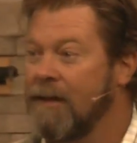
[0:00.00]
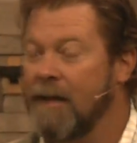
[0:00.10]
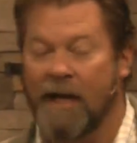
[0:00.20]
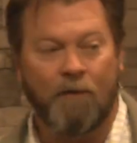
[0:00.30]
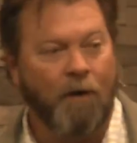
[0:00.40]

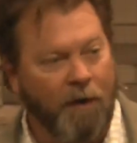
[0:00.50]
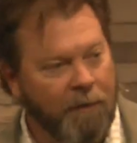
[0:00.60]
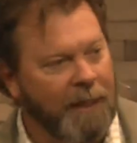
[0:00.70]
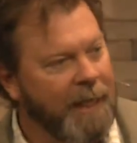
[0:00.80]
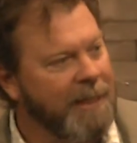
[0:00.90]
and
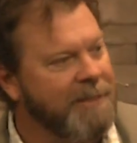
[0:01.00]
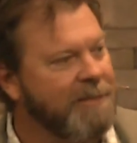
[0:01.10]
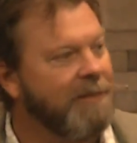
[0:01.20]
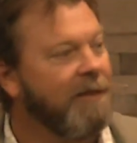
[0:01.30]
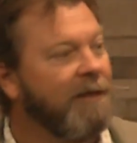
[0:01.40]

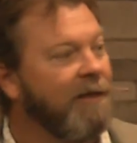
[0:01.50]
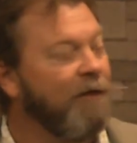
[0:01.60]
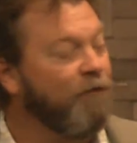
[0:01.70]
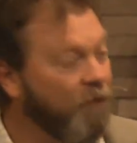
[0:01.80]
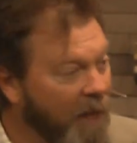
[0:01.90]
worldliness
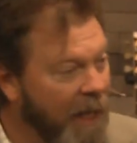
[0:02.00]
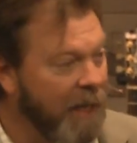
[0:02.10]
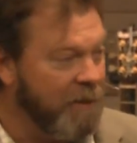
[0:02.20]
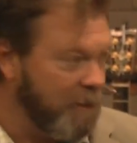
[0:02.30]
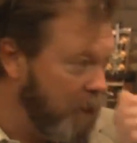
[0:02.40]
and
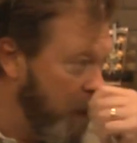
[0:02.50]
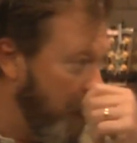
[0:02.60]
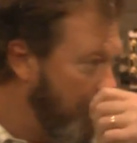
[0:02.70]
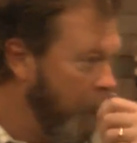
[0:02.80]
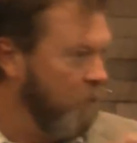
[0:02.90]
flesh
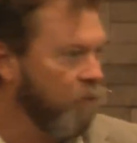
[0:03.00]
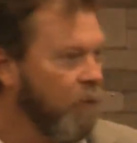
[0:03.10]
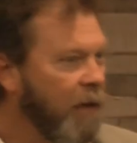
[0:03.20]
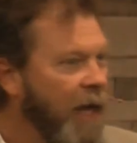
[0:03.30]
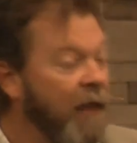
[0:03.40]

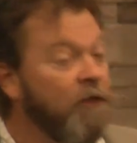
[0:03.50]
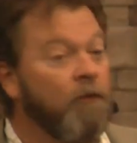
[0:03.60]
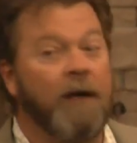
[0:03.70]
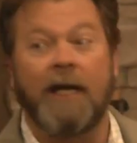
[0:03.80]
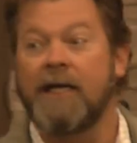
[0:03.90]
and the
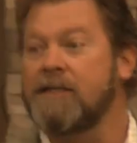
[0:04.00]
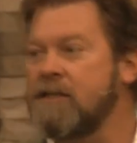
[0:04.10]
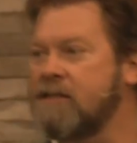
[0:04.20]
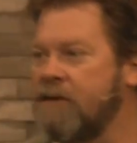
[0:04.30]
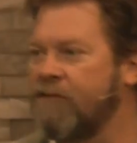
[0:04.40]

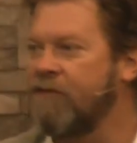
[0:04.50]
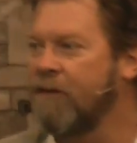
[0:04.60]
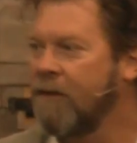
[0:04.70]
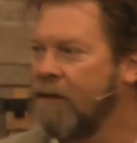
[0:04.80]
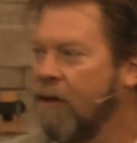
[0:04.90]
religions of
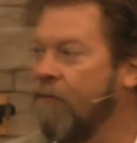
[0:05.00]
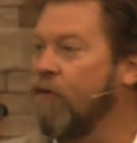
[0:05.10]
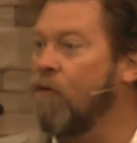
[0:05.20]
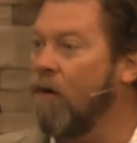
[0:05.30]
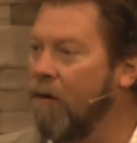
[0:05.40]

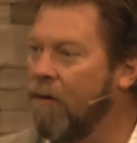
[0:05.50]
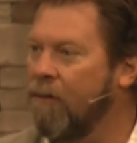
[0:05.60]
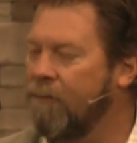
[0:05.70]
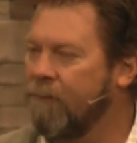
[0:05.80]
the world.